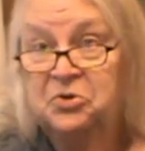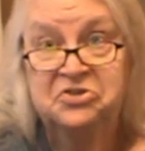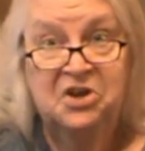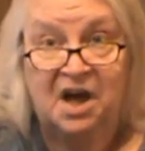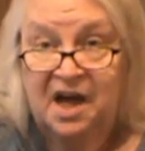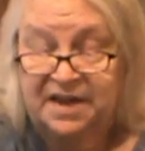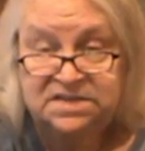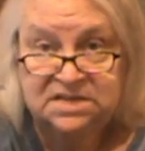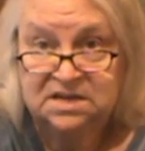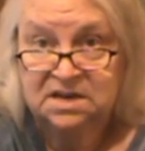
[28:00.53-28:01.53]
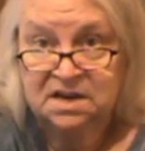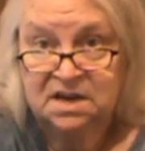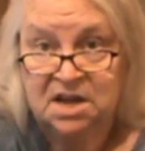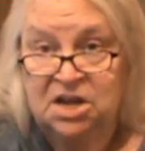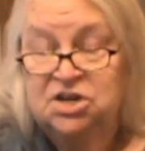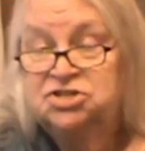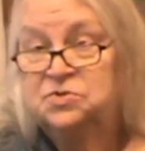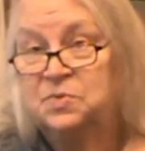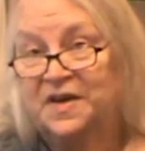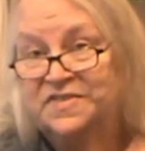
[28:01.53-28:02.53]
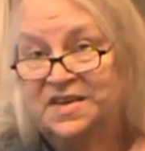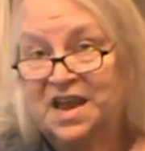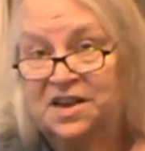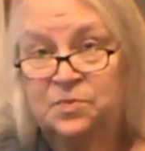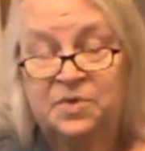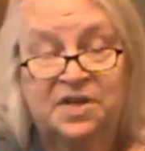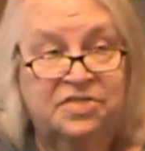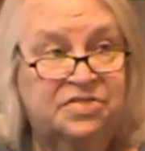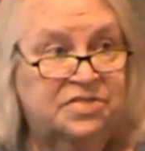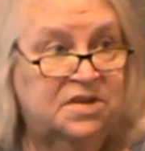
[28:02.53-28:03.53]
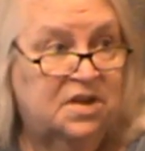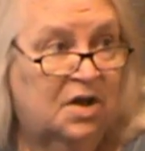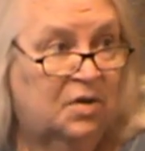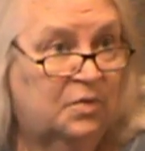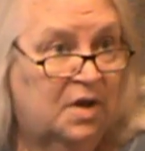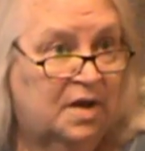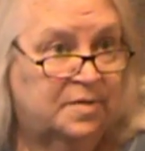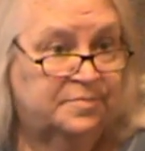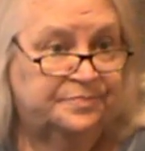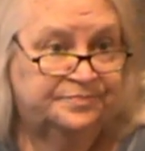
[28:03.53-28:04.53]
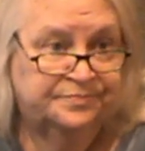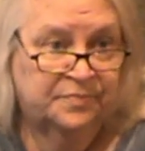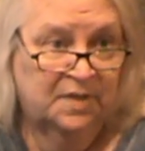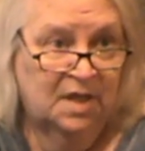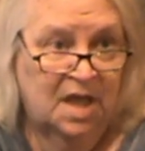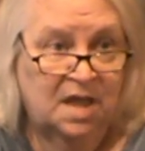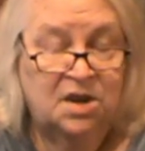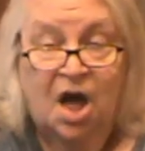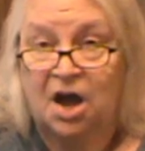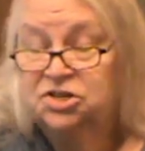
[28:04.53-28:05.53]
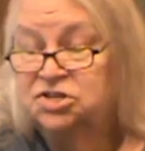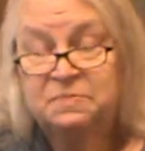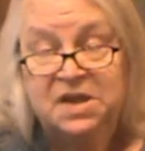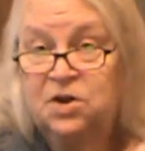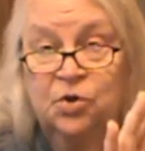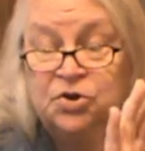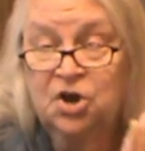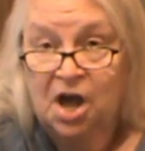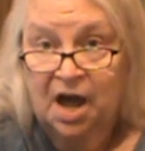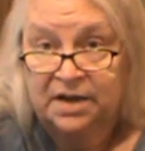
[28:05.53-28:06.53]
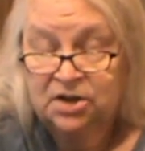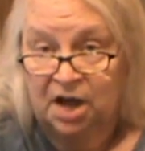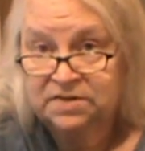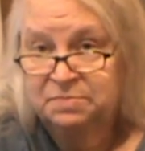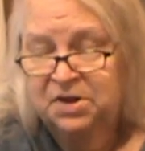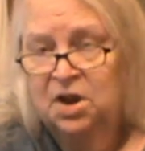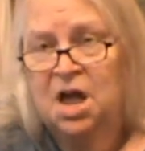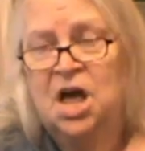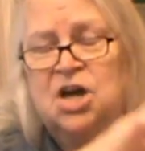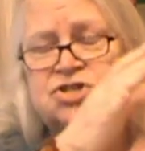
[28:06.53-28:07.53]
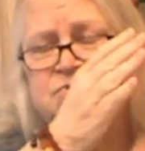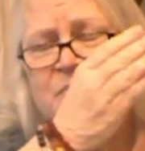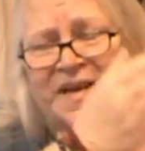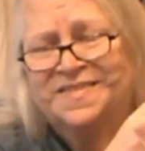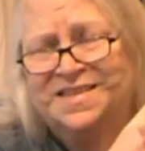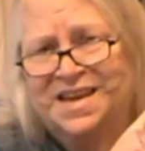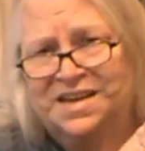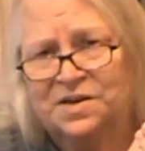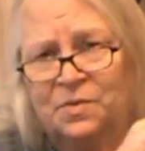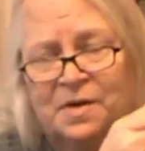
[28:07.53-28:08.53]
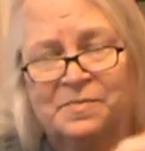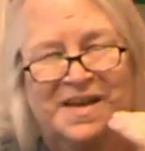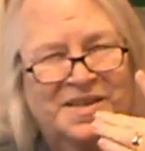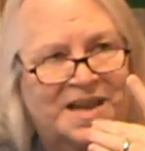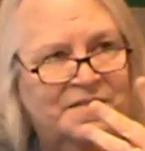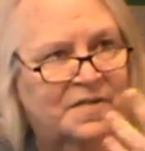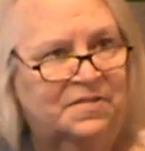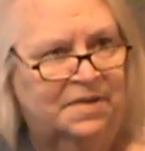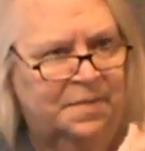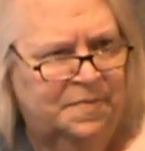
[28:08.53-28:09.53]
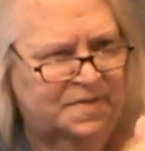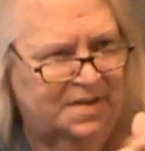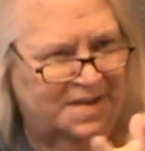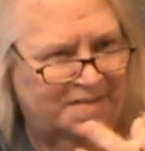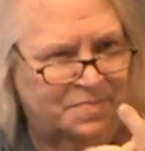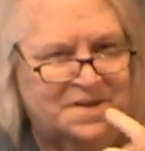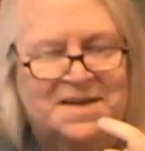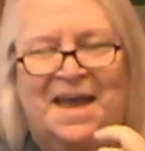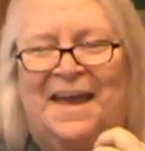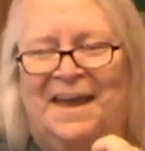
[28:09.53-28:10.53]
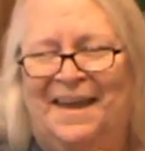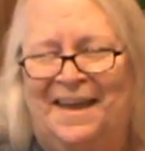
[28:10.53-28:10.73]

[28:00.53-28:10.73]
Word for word: or not? Do you resonate with, you know, um, Lakshmi or not, Lakshmi. Do you resonate? I'm kind of a lisp, list today.